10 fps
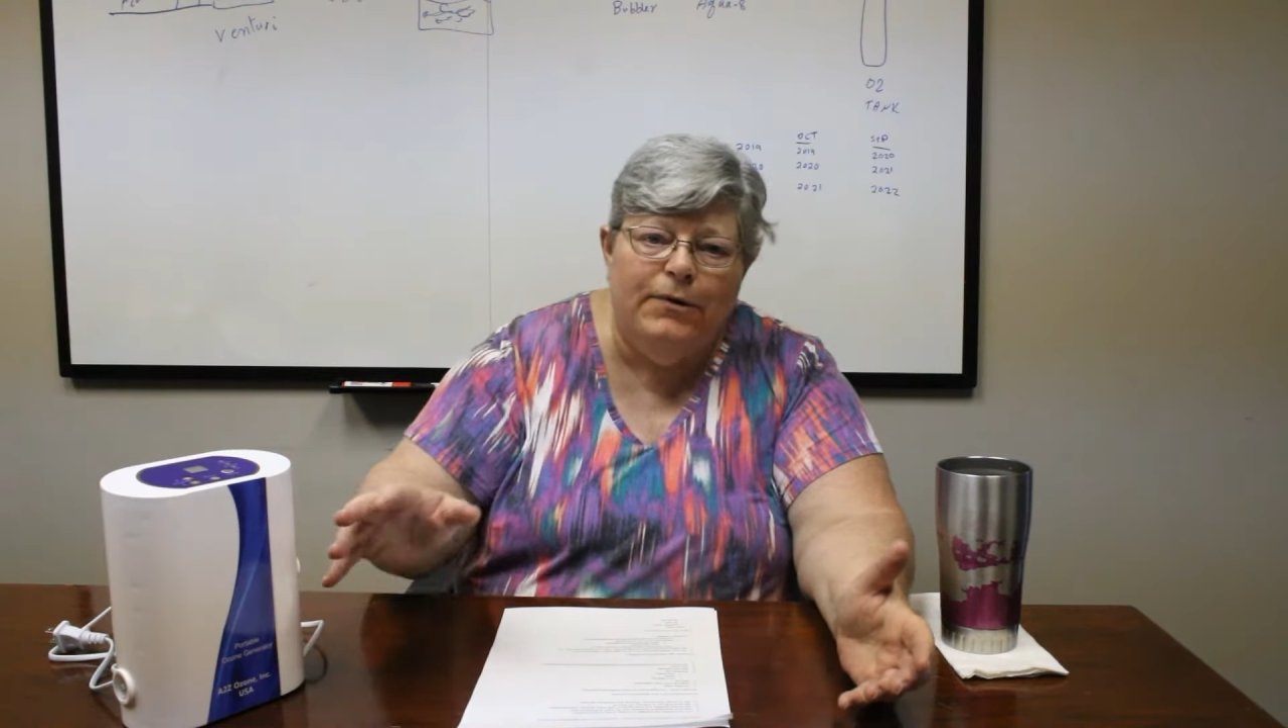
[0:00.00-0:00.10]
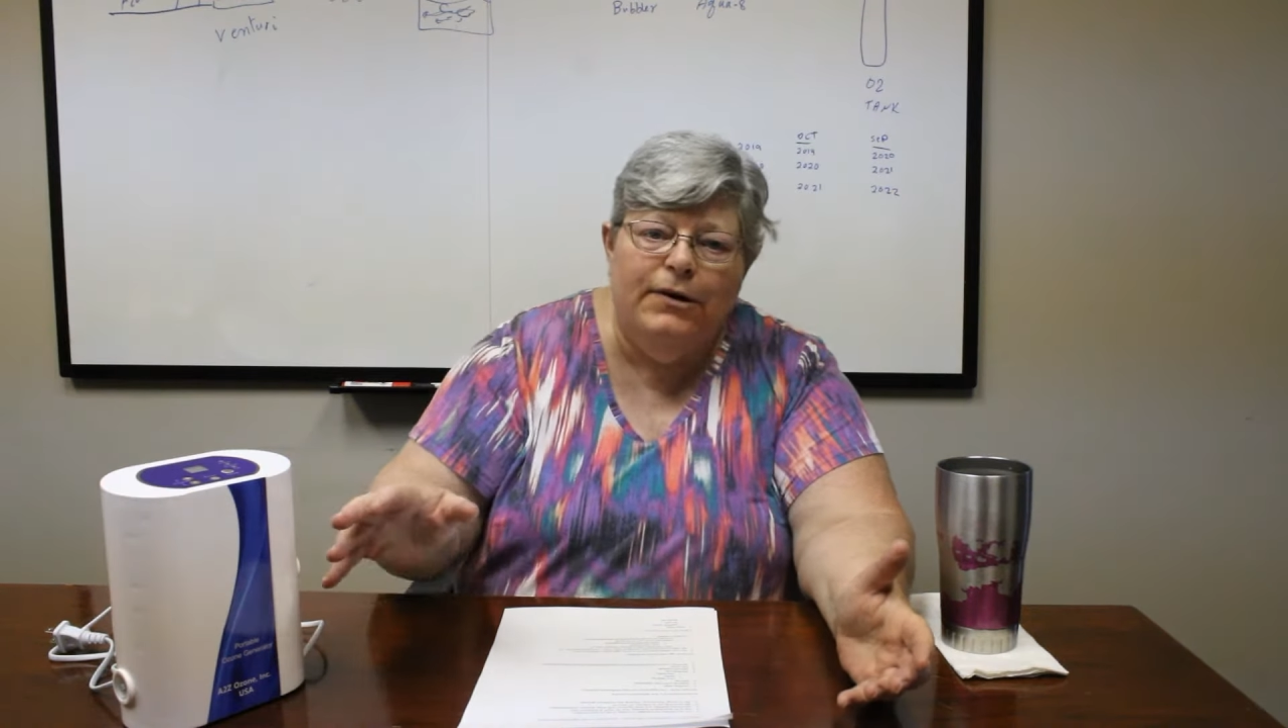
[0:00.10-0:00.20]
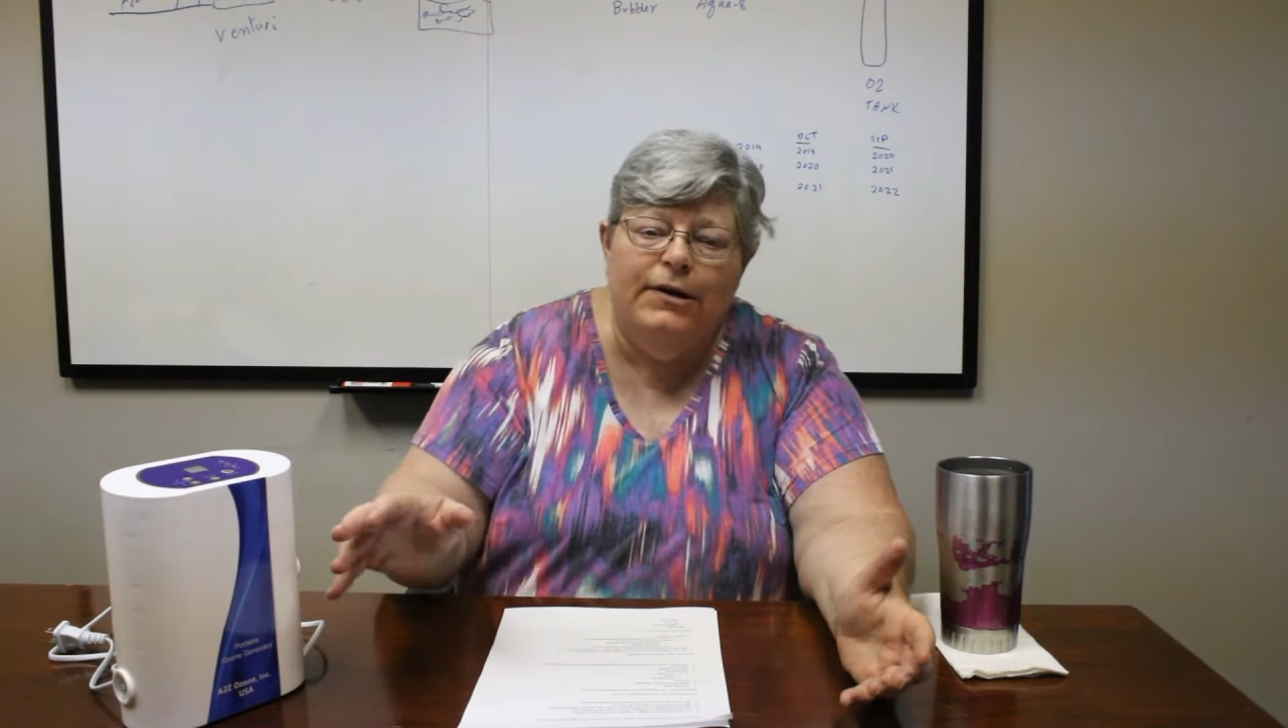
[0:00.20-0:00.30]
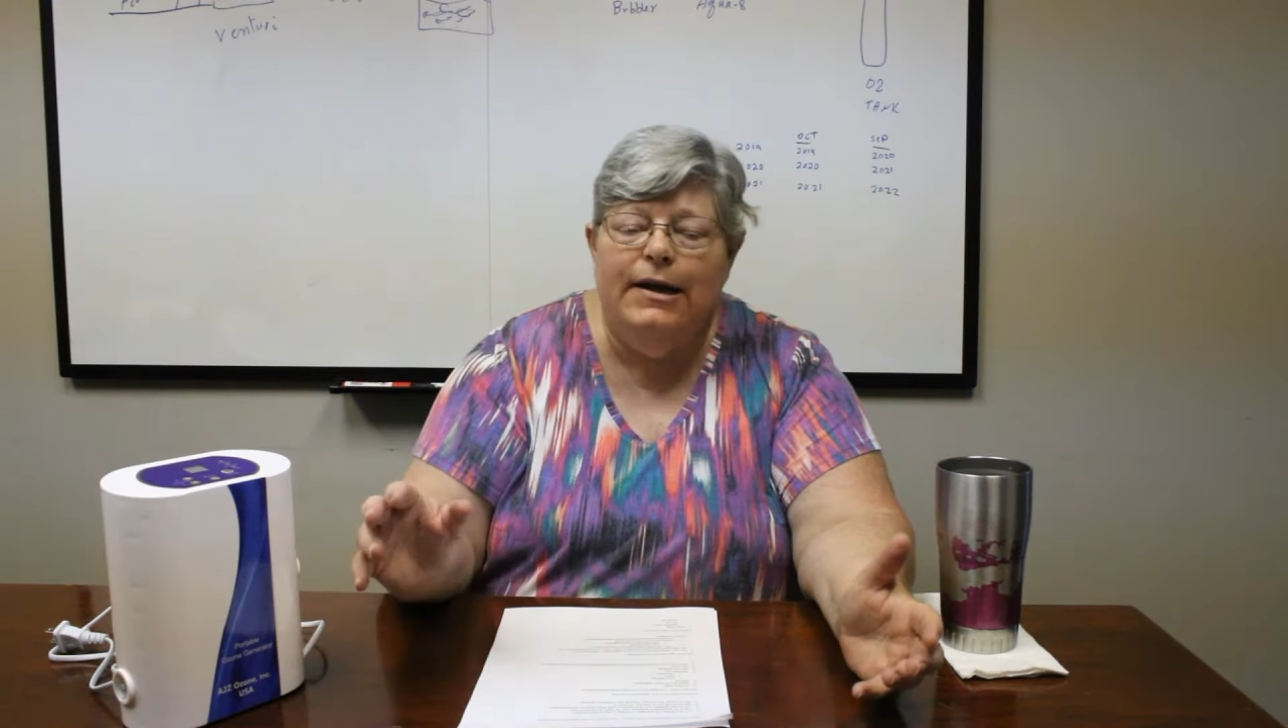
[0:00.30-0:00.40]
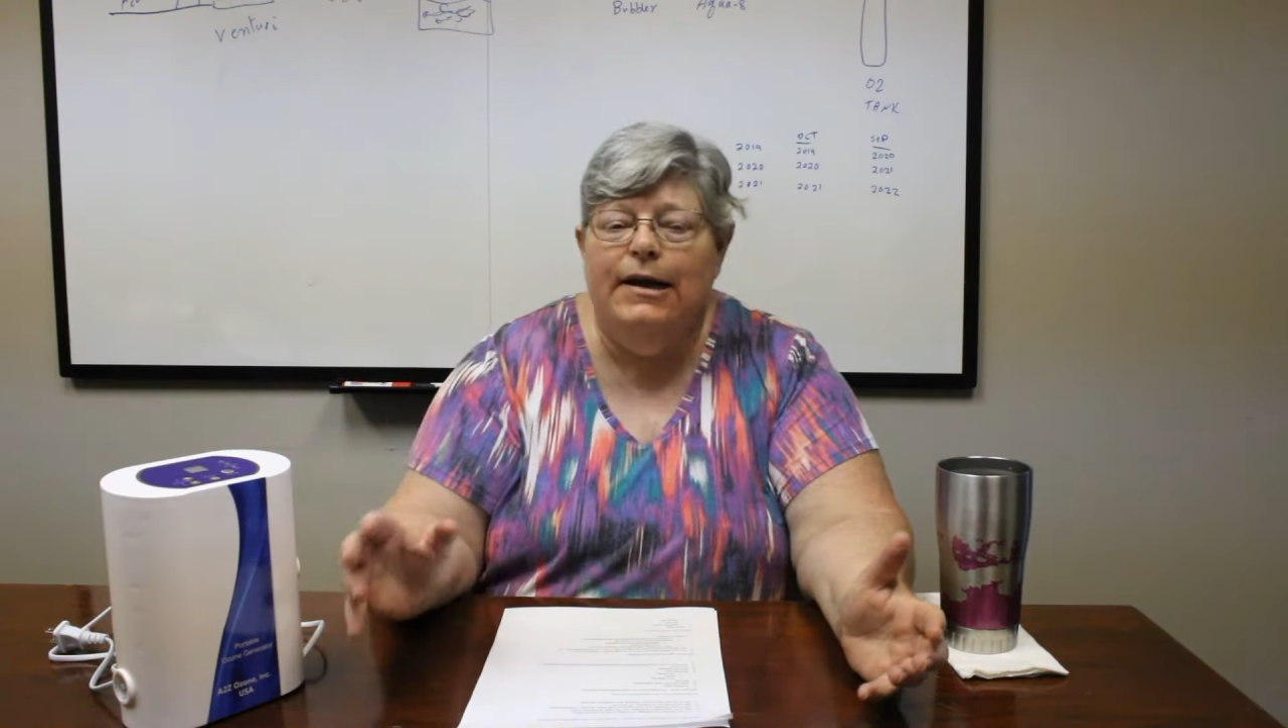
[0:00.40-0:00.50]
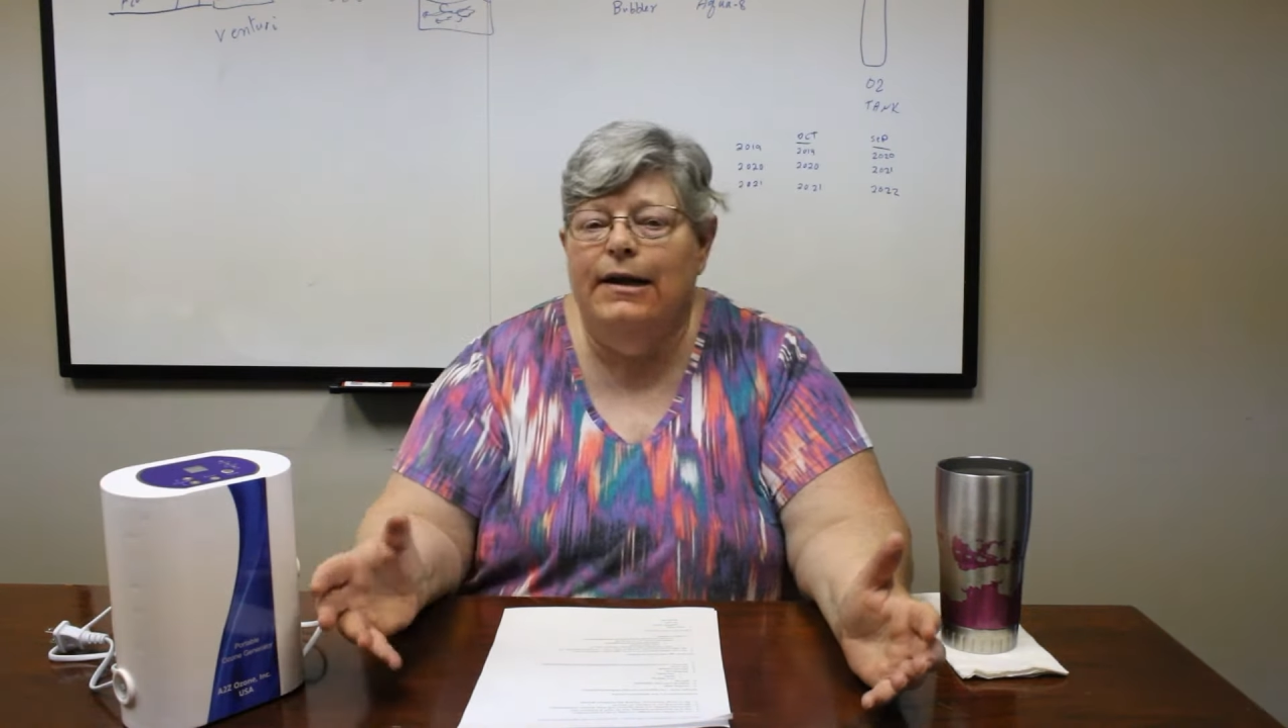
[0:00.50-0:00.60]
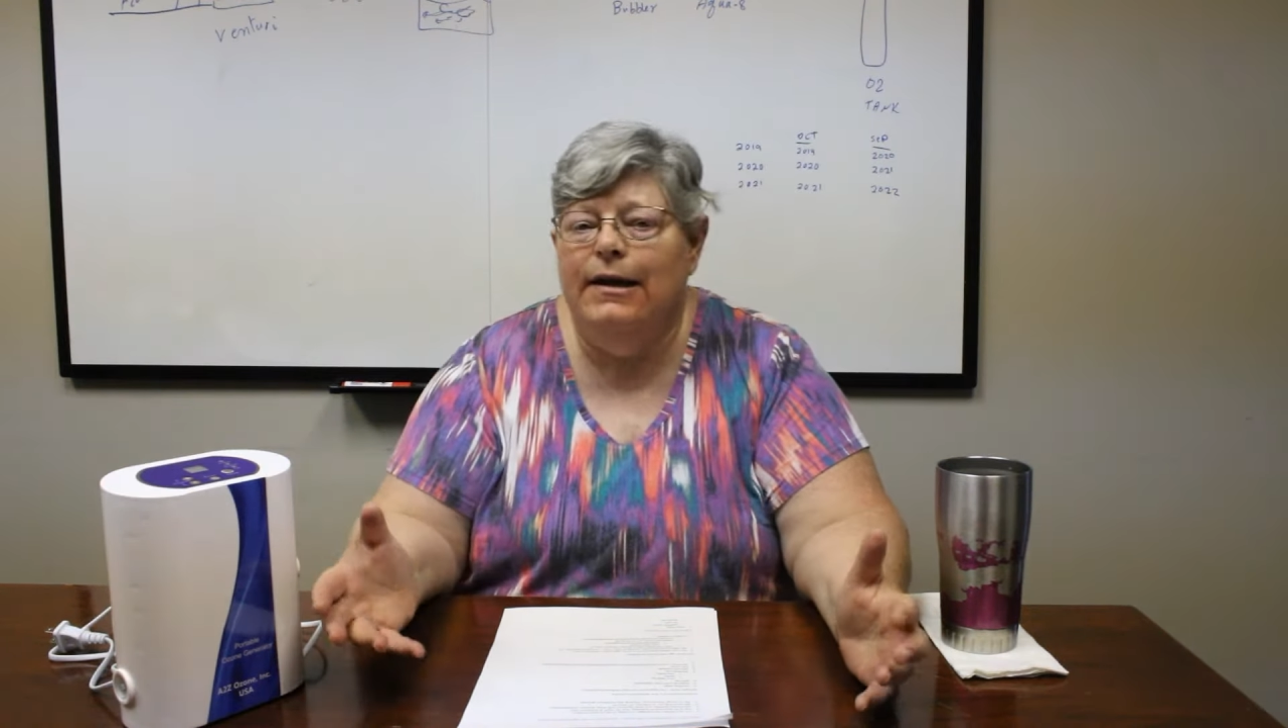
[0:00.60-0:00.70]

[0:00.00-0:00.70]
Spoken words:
working,